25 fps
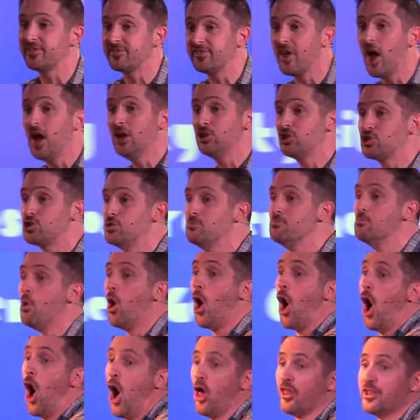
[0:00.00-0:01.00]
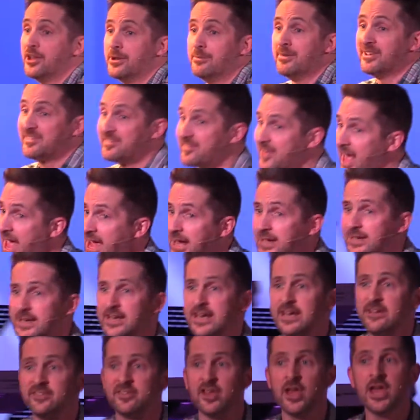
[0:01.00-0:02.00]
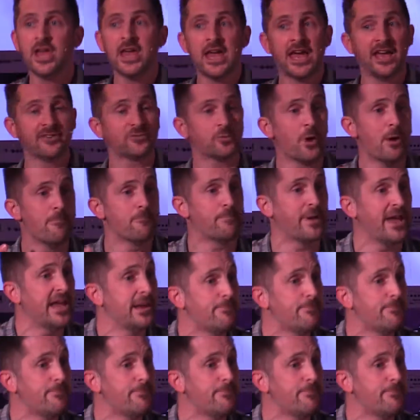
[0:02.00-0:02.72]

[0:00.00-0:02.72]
excites you more than a Mercedes is when